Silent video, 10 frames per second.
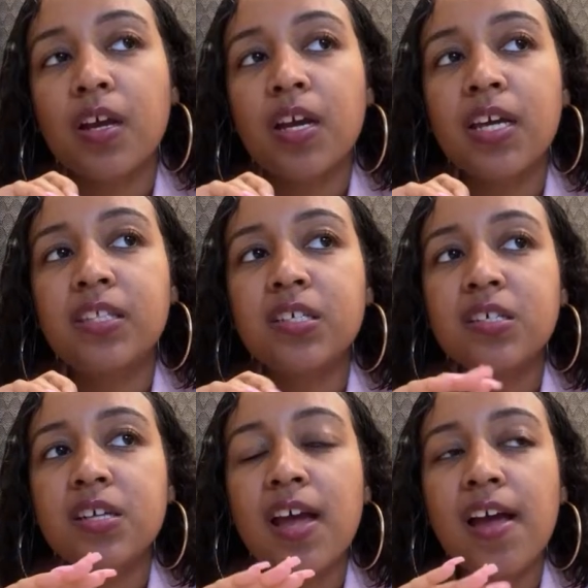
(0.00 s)
It
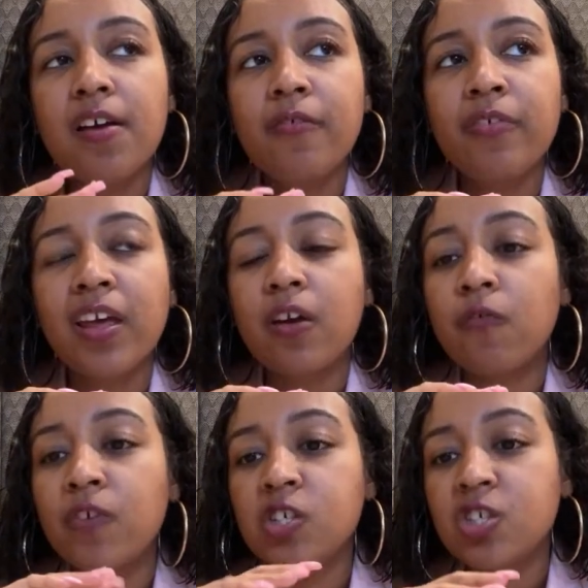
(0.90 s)
doesn't have like a
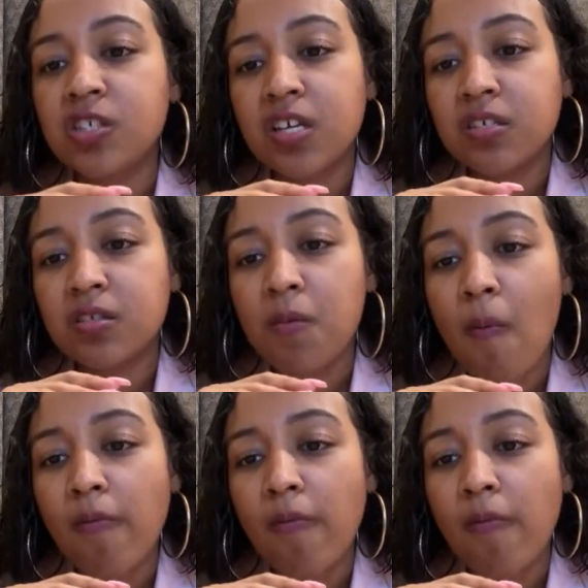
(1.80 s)
fishy taste,